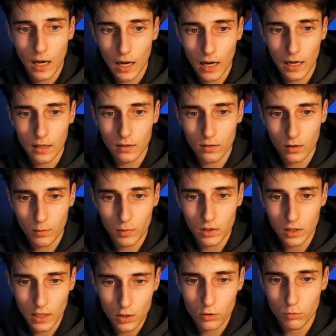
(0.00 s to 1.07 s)
And I mean,
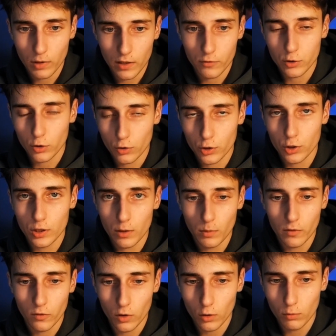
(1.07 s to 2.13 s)
yes, we have structure that we
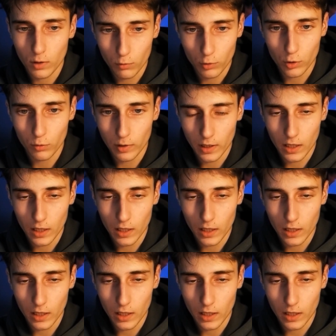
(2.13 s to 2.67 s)
follow when we're doing